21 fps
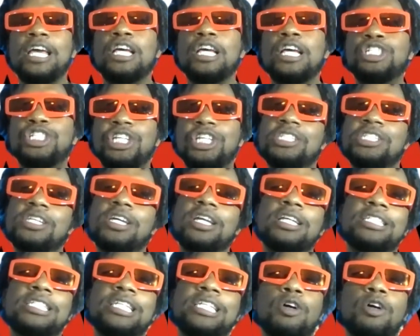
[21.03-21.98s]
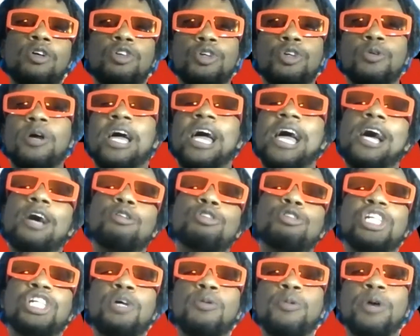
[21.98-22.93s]
She's going to tell you how
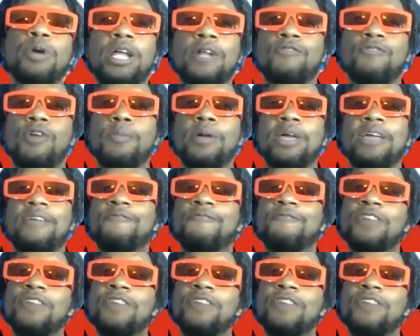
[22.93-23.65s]
she went from a